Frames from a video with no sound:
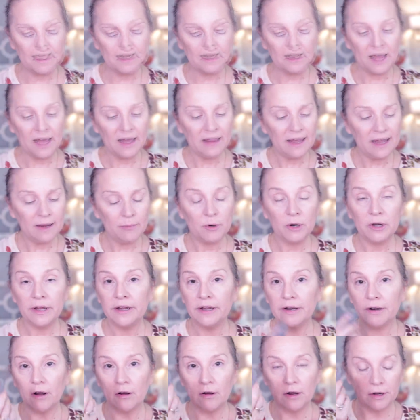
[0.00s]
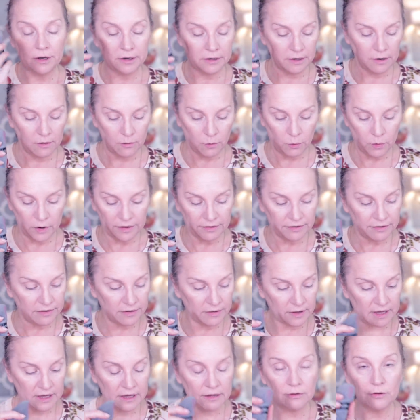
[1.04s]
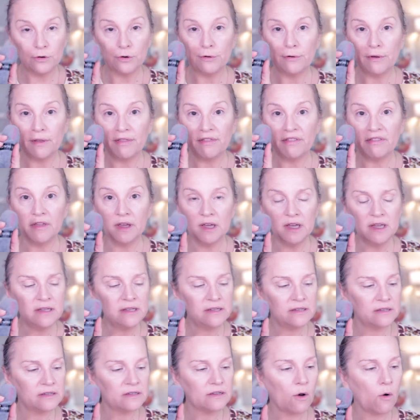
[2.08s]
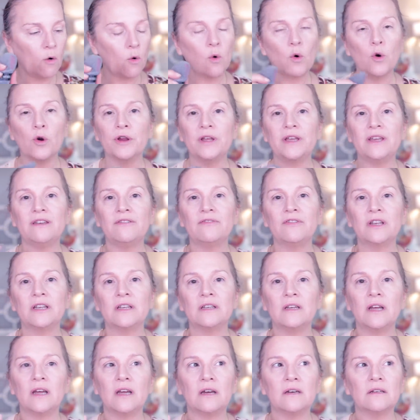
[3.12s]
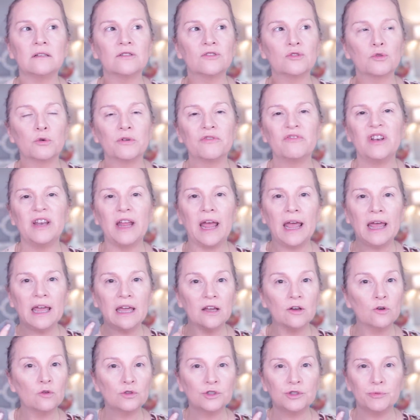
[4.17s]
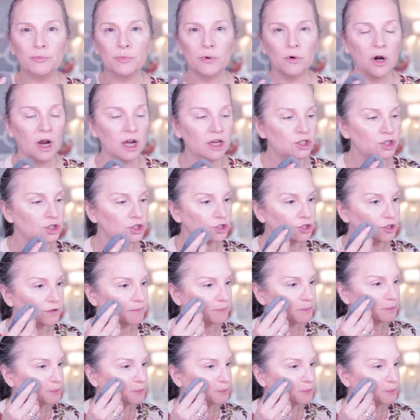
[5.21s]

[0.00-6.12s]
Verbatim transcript: And I like putting it on with either this or even a, sort of an angled brush.